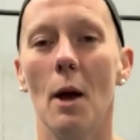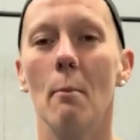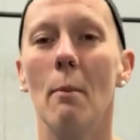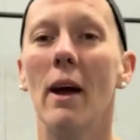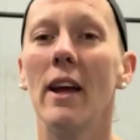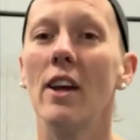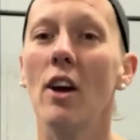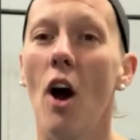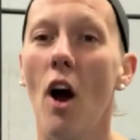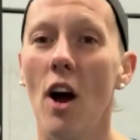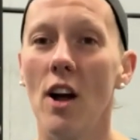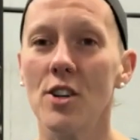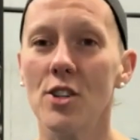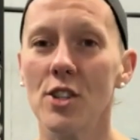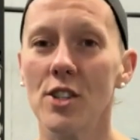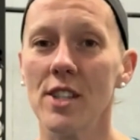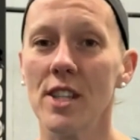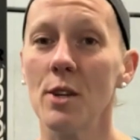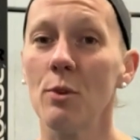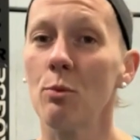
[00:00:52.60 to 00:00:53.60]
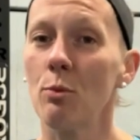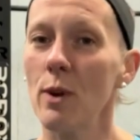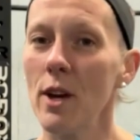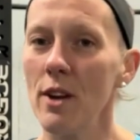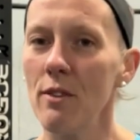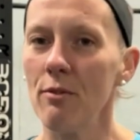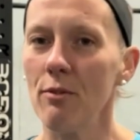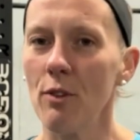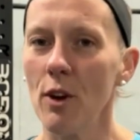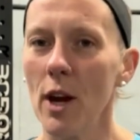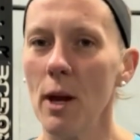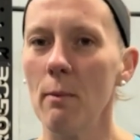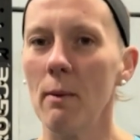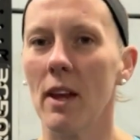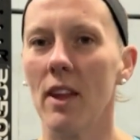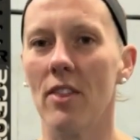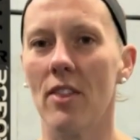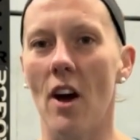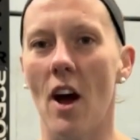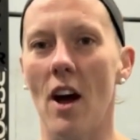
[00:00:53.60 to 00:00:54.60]
By consciously
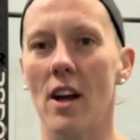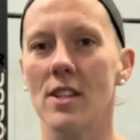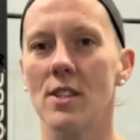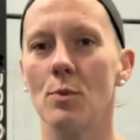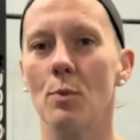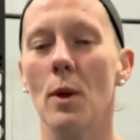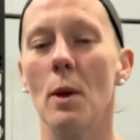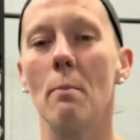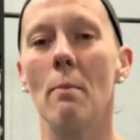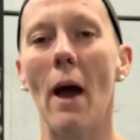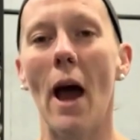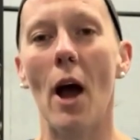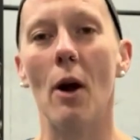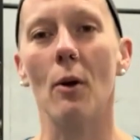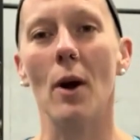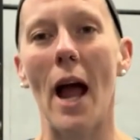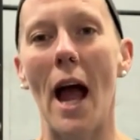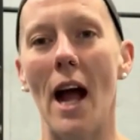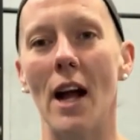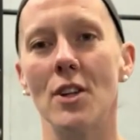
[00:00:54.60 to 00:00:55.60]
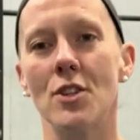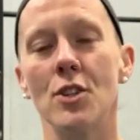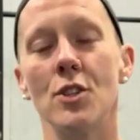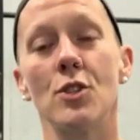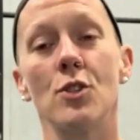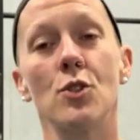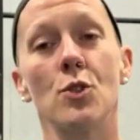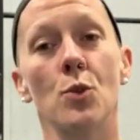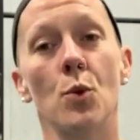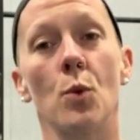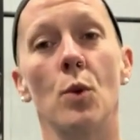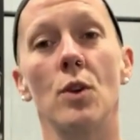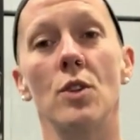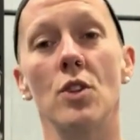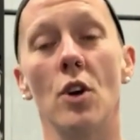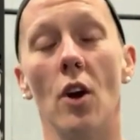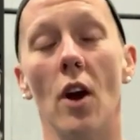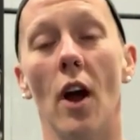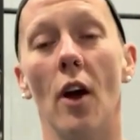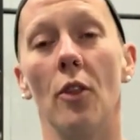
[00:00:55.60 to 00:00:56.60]
reframing thoughts, we empower actions towards
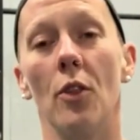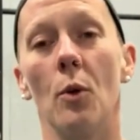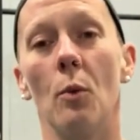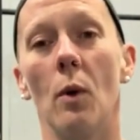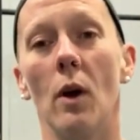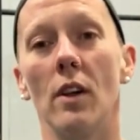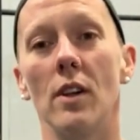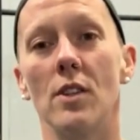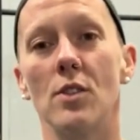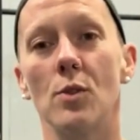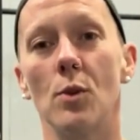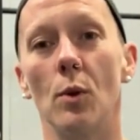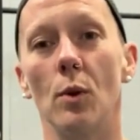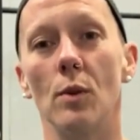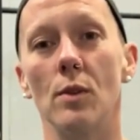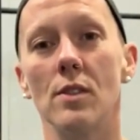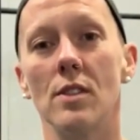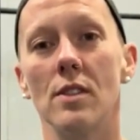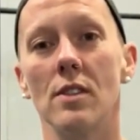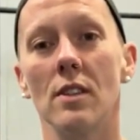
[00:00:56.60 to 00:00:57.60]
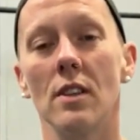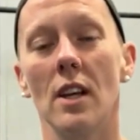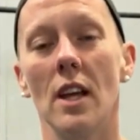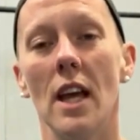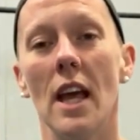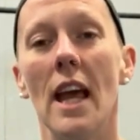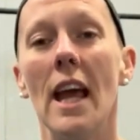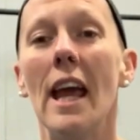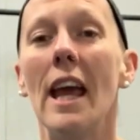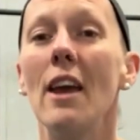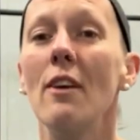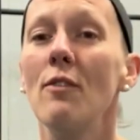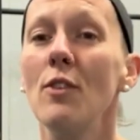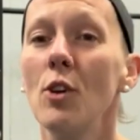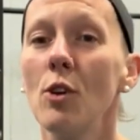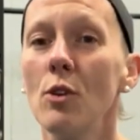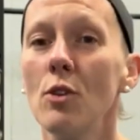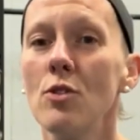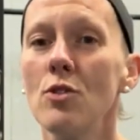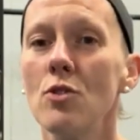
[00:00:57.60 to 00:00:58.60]
our health and wellness goals. If
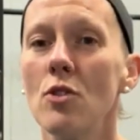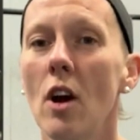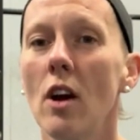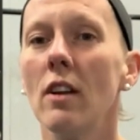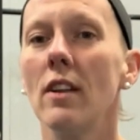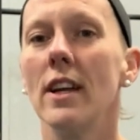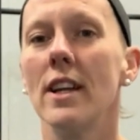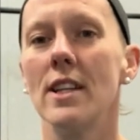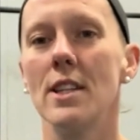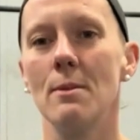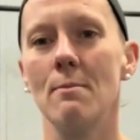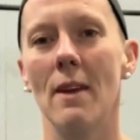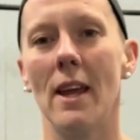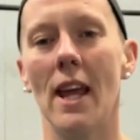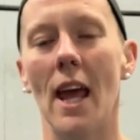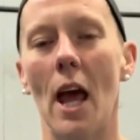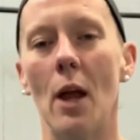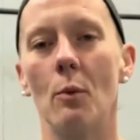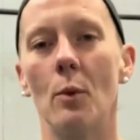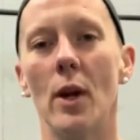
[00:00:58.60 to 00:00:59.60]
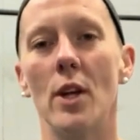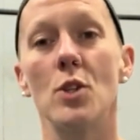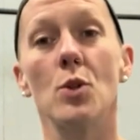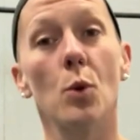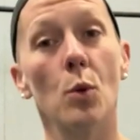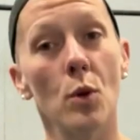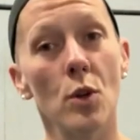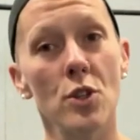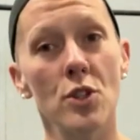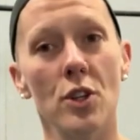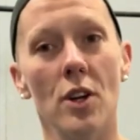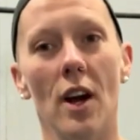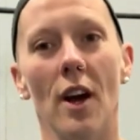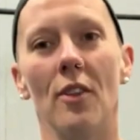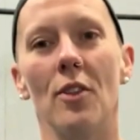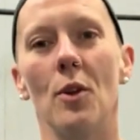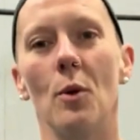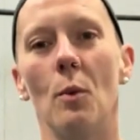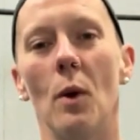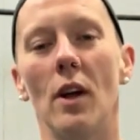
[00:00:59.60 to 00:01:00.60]
you're struggling to make headway towards your
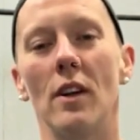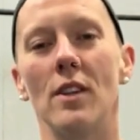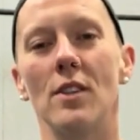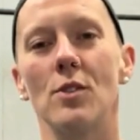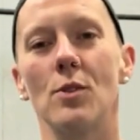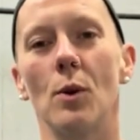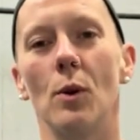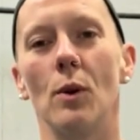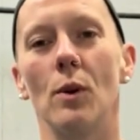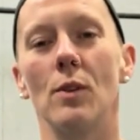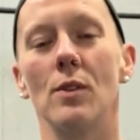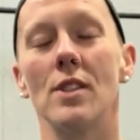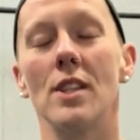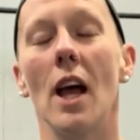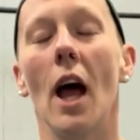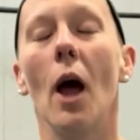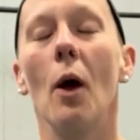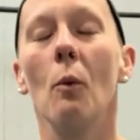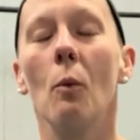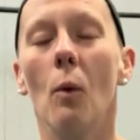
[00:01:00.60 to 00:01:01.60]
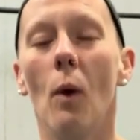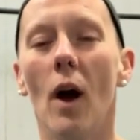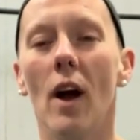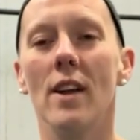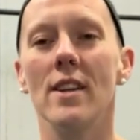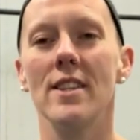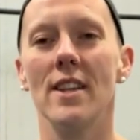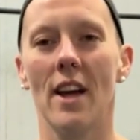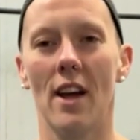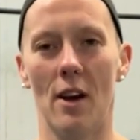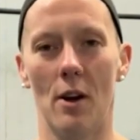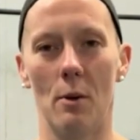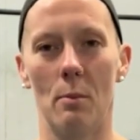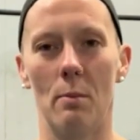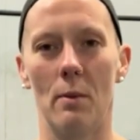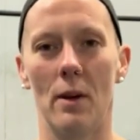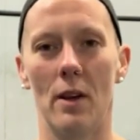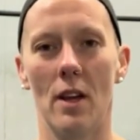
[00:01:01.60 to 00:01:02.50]
health and wellness goals, I want to help.